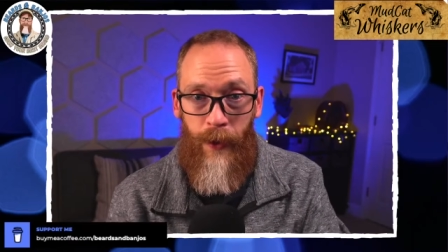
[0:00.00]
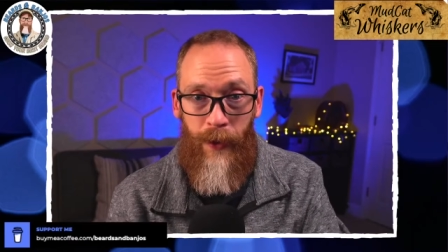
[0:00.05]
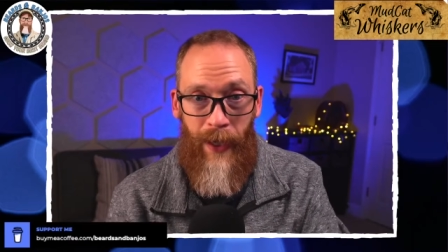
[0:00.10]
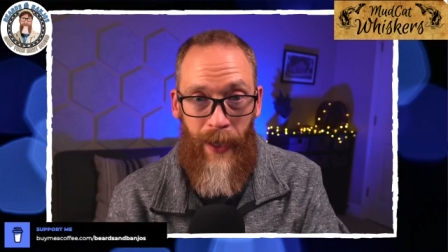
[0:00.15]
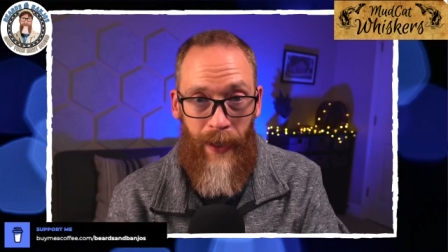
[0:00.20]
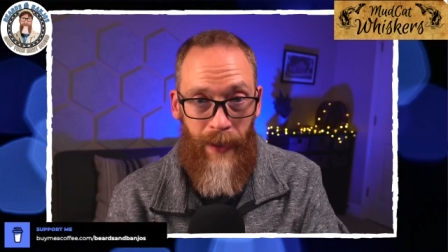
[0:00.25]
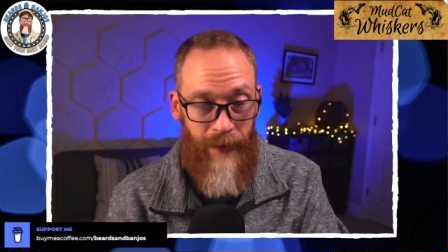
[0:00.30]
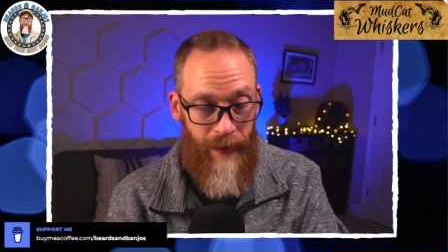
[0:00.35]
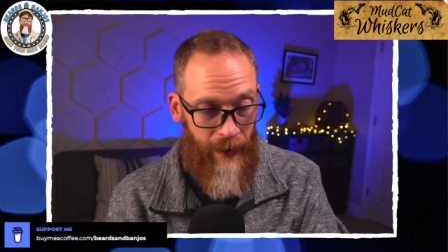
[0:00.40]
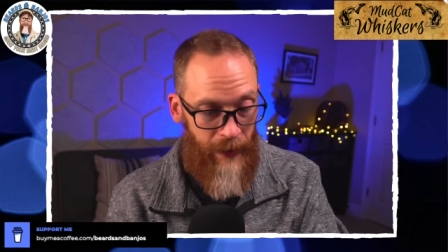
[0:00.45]
you
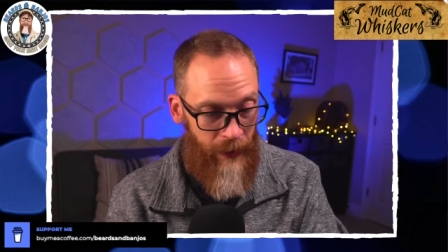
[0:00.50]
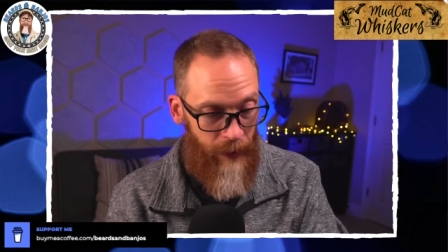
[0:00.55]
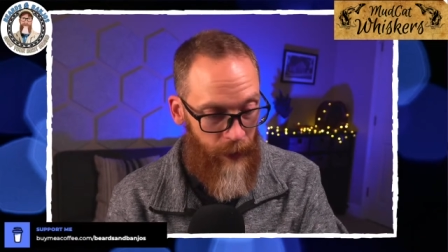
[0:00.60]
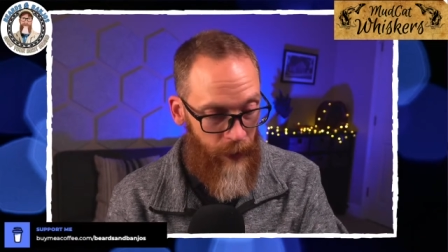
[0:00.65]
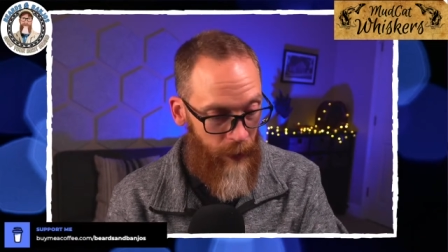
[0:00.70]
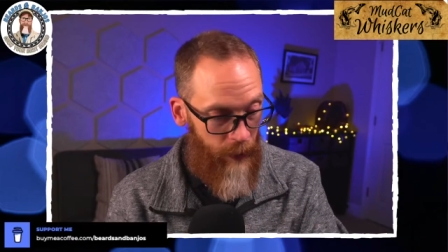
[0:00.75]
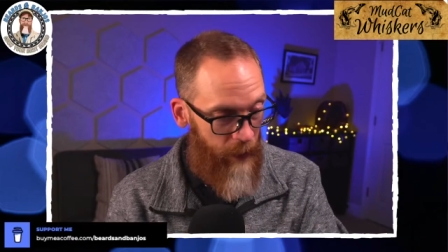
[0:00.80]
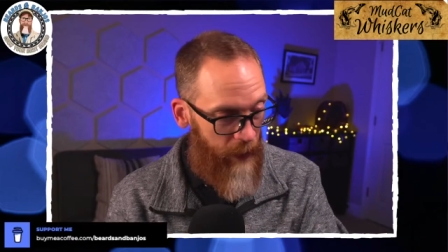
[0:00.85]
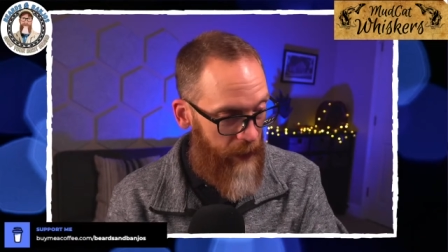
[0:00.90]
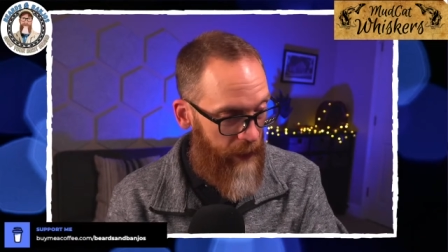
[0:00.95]
guys
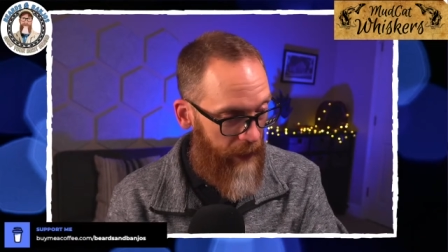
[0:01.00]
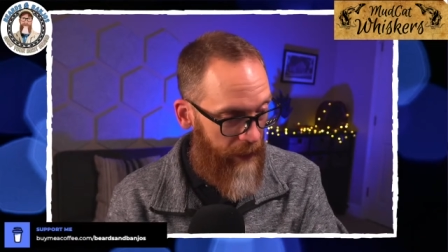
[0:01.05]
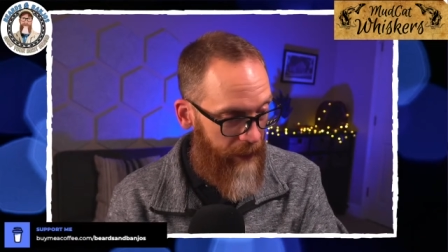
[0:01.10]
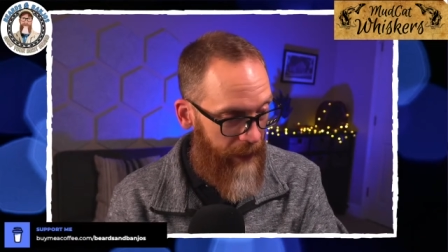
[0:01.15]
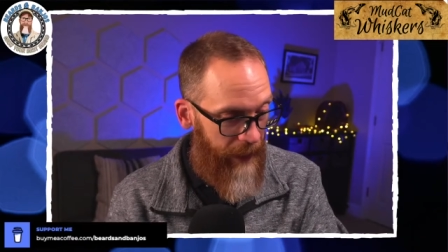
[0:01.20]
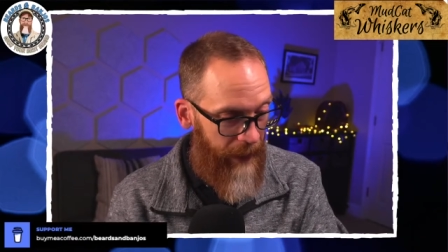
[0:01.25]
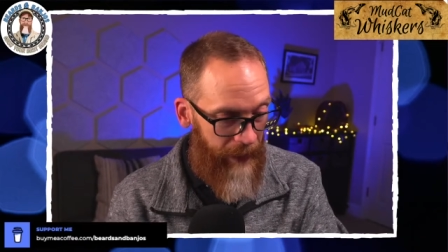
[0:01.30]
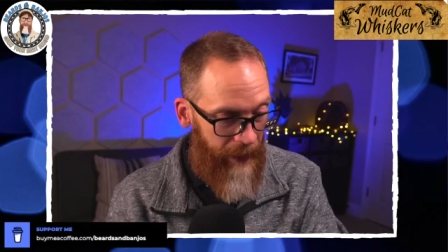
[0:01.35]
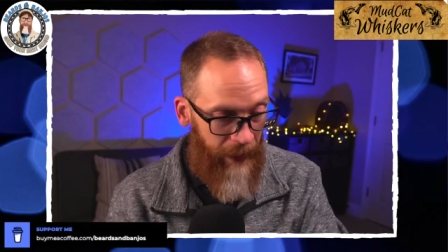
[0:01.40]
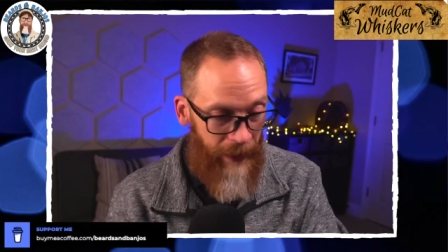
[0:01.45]
enjoyed
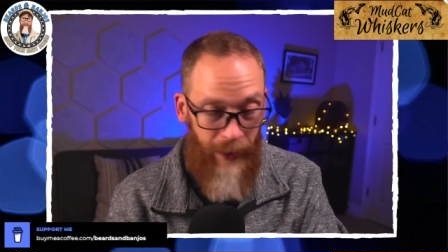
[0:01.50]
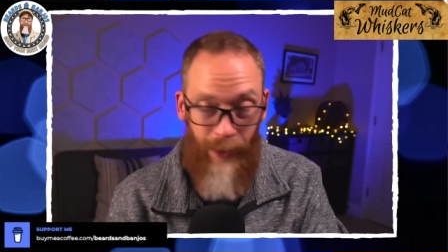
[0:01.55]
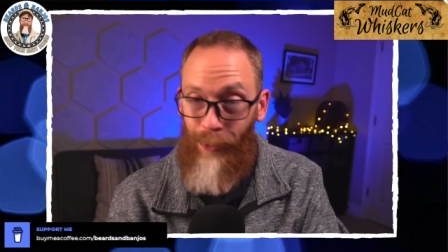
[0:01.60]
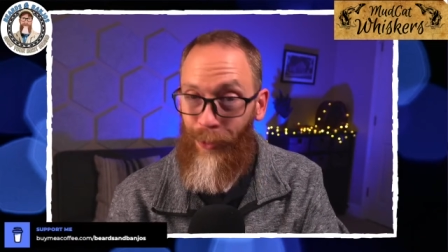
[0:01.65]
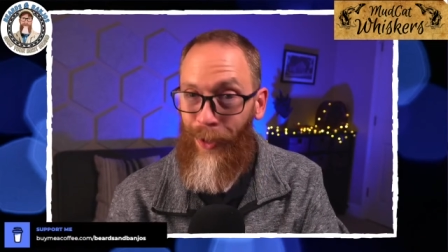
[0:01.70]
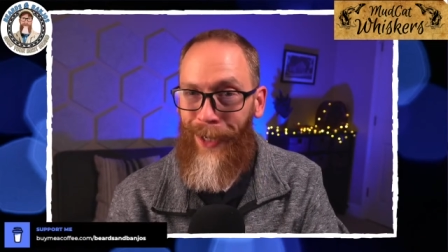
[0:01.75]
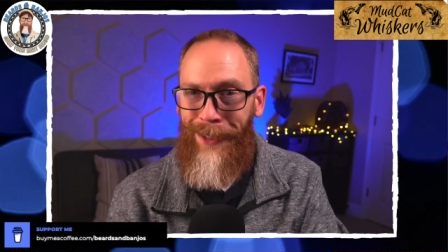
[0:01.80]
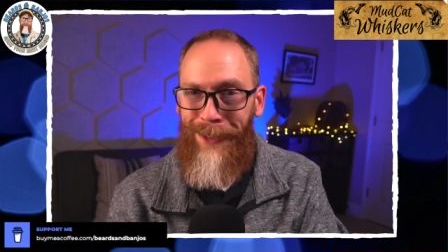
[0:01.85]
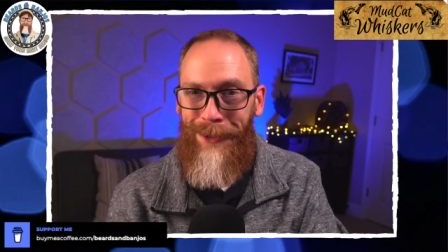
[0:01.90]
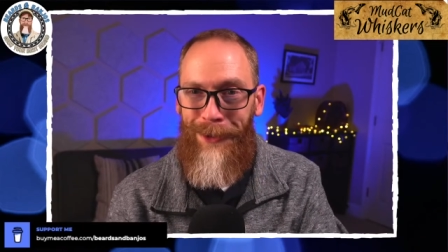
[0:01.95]
that. I know
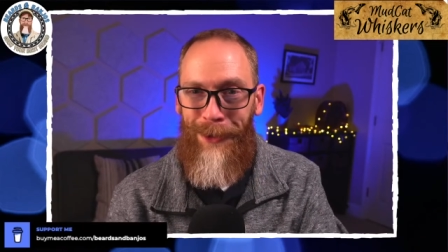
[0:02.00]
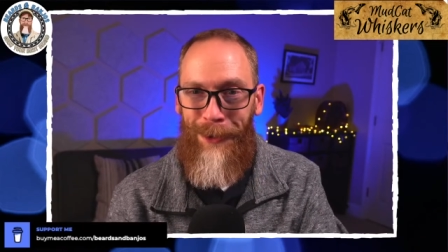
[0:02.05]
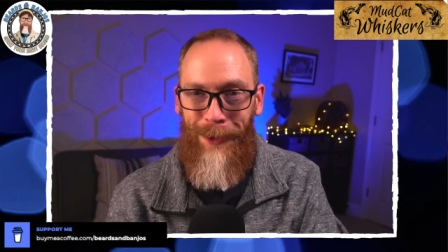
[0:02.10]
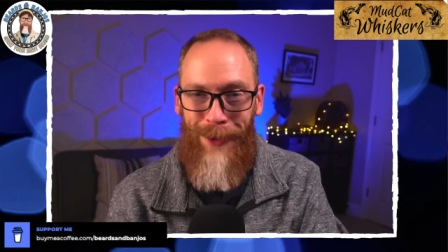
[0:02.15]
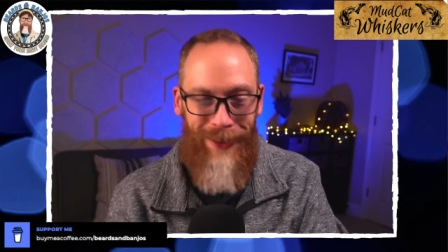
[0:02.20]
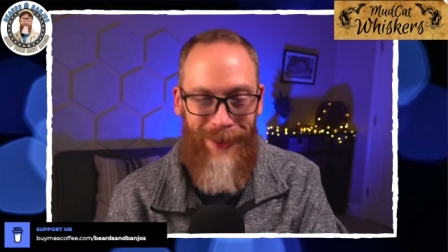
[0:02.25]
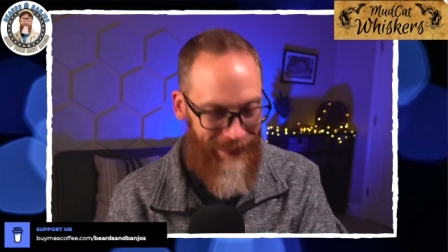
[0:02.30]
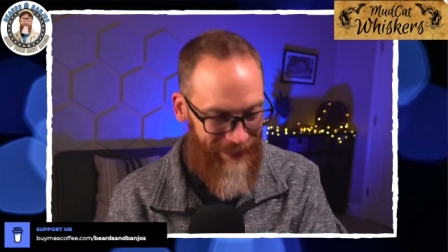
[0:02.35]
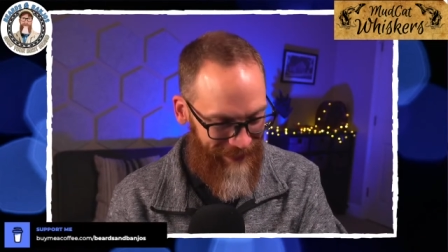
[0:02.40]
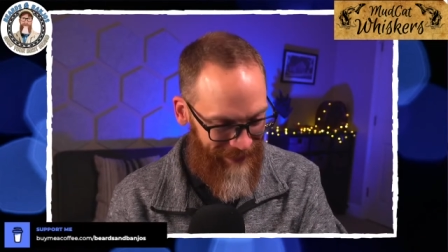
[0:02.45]
I enjoyed
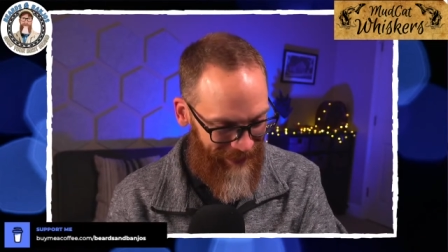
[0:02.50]
it.